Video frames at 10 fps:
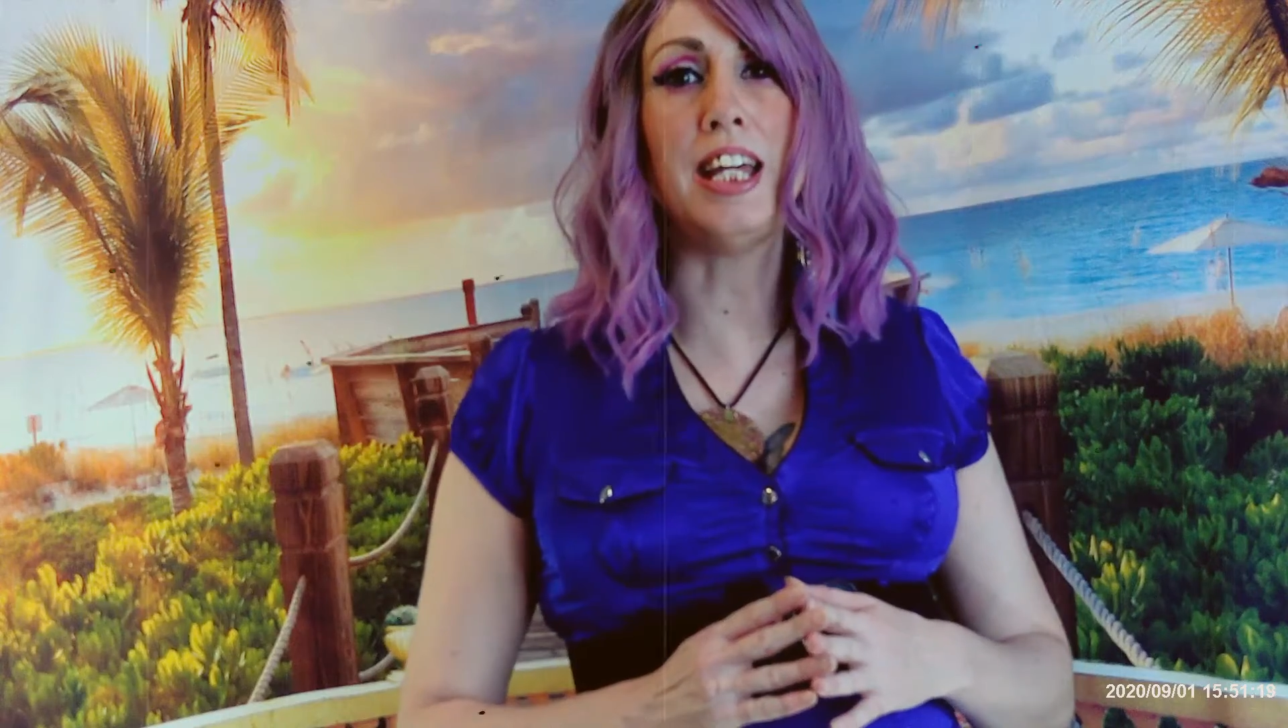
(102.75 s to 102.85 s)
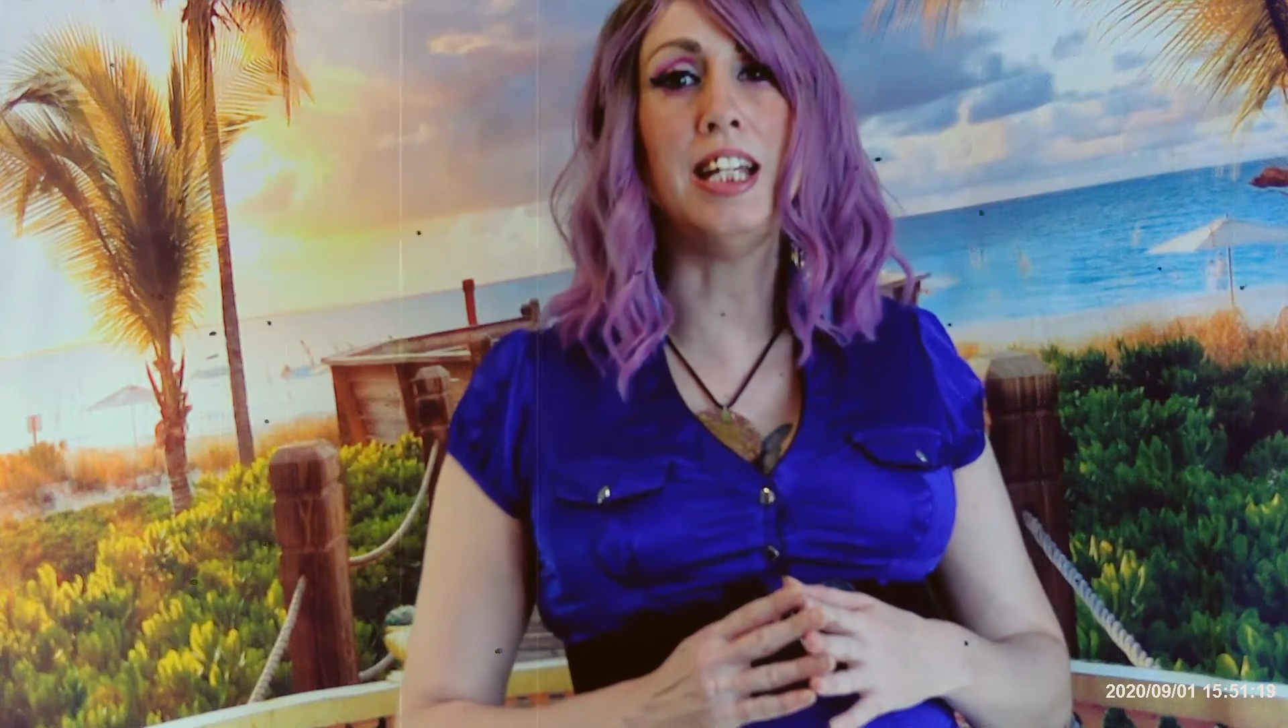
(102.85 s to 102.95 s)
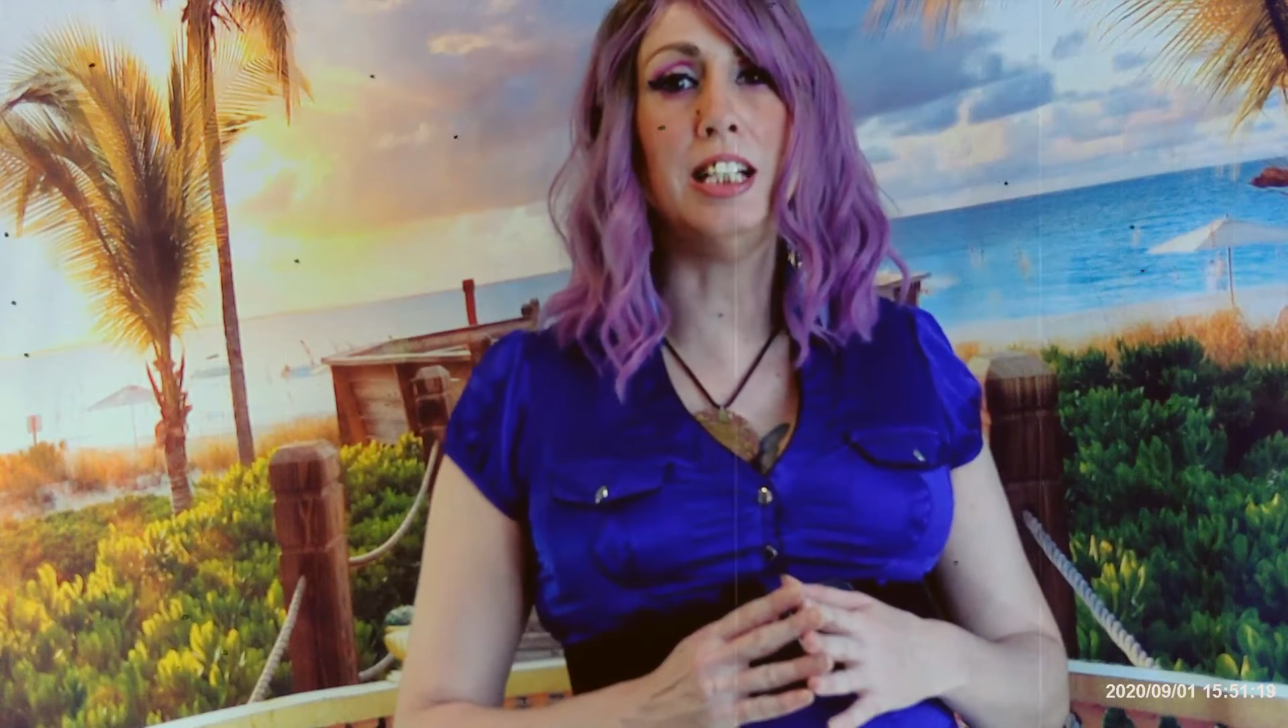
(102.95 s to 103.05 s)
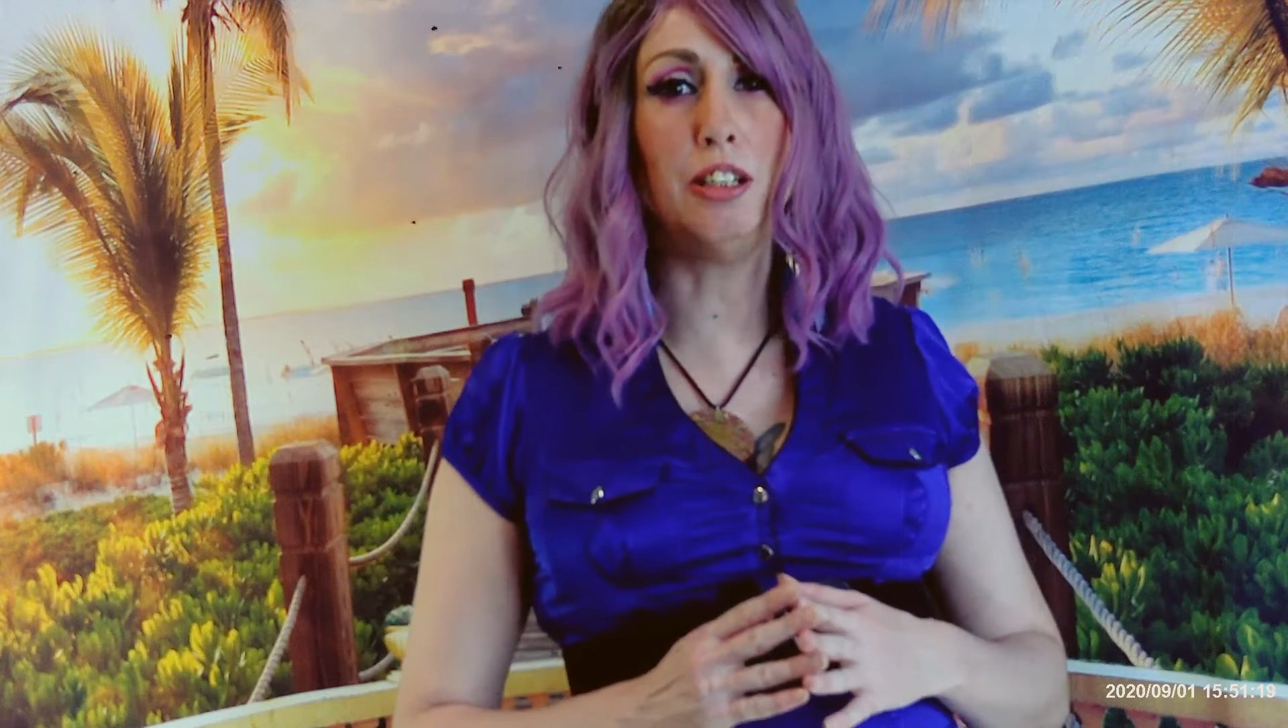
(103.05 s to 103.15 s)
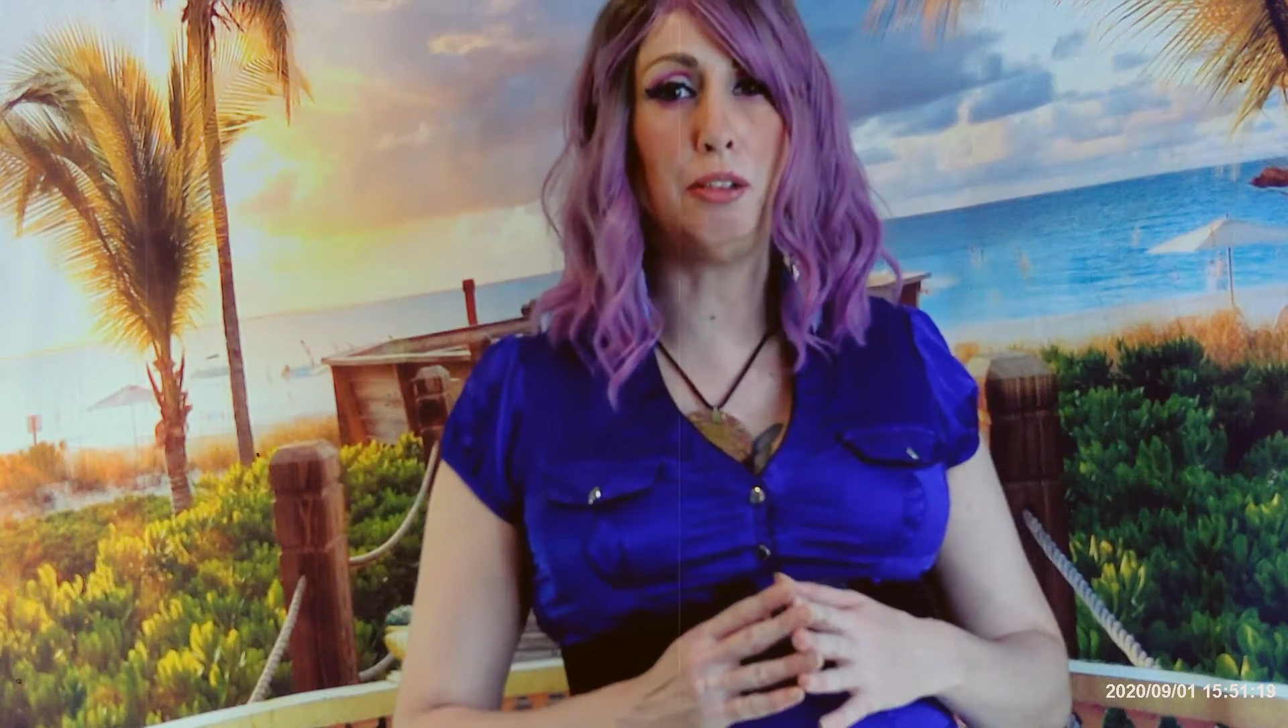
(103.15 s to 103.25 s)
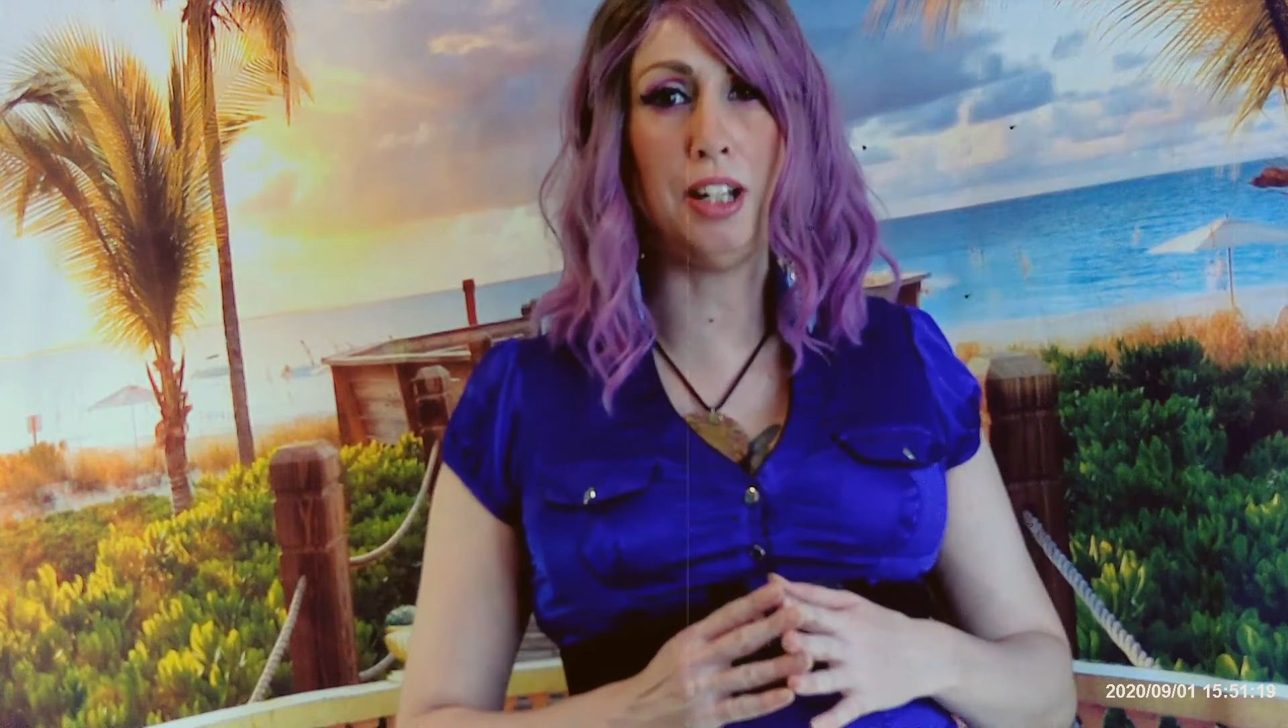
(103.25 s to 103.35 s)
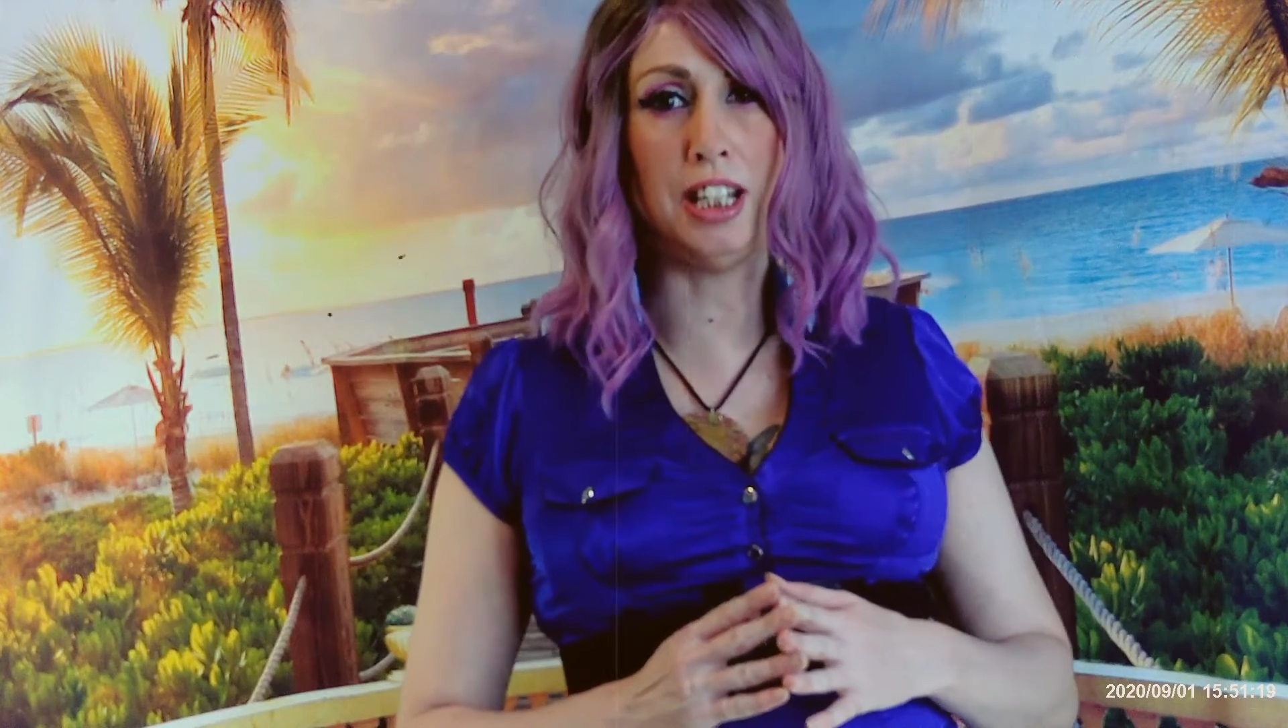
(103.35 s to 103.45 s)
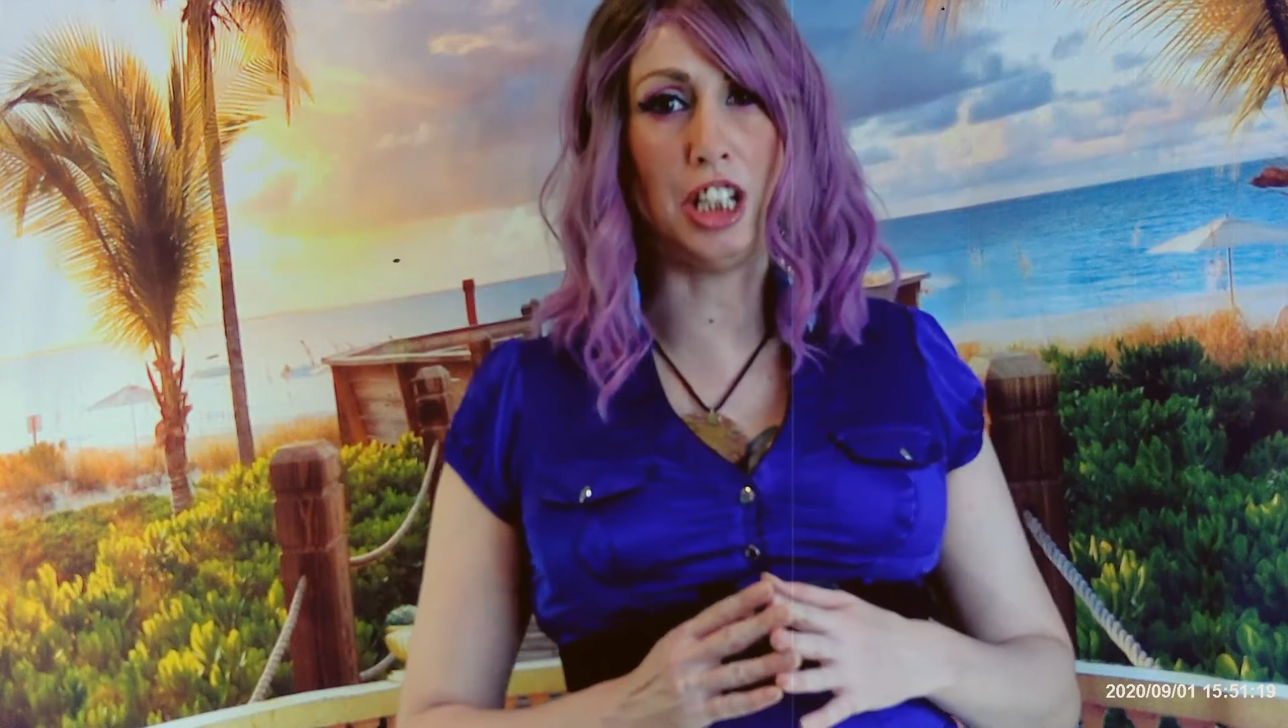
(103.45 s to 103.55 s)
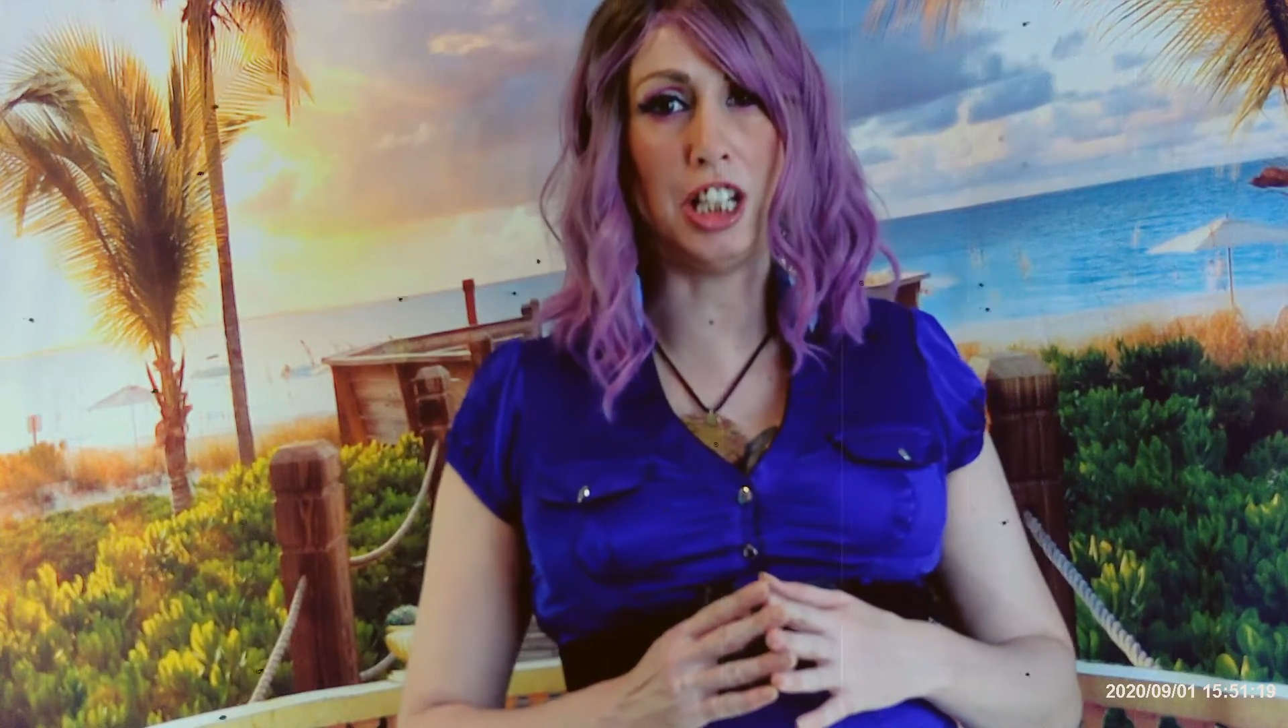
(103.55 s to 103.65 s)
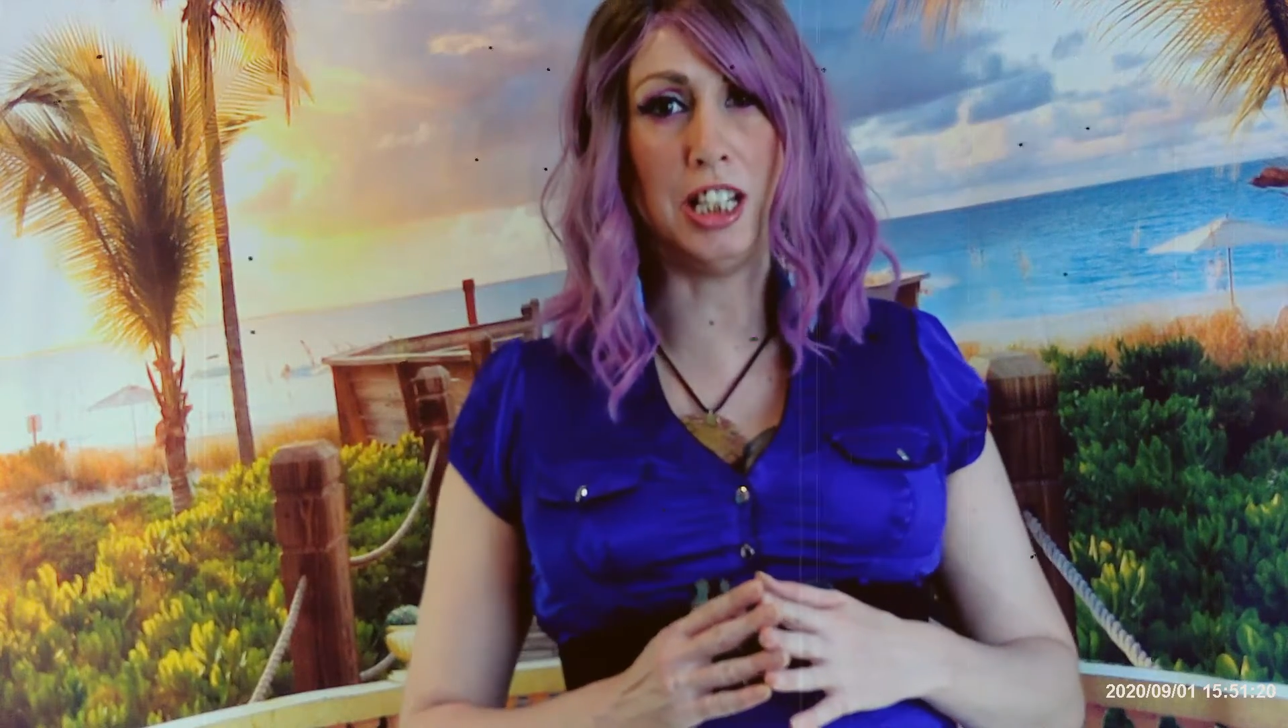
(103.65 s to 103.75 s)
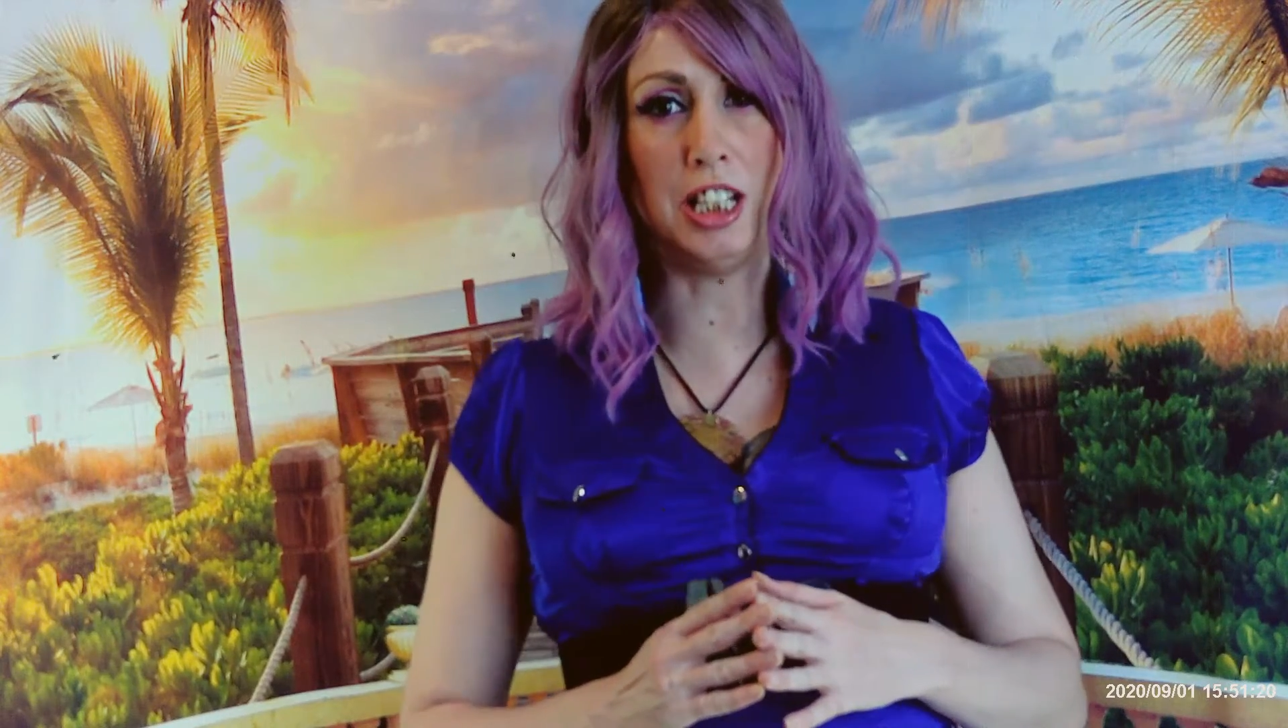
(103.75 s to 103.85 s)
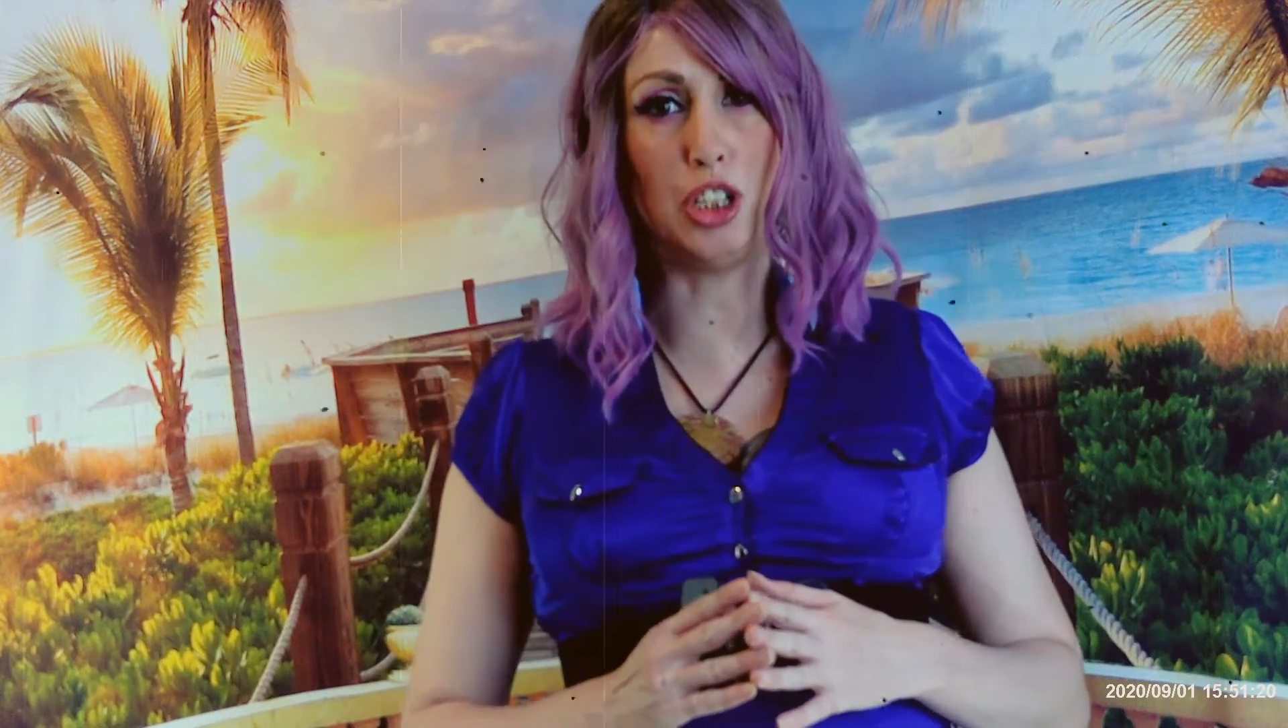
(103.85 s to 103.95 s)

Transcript: intuition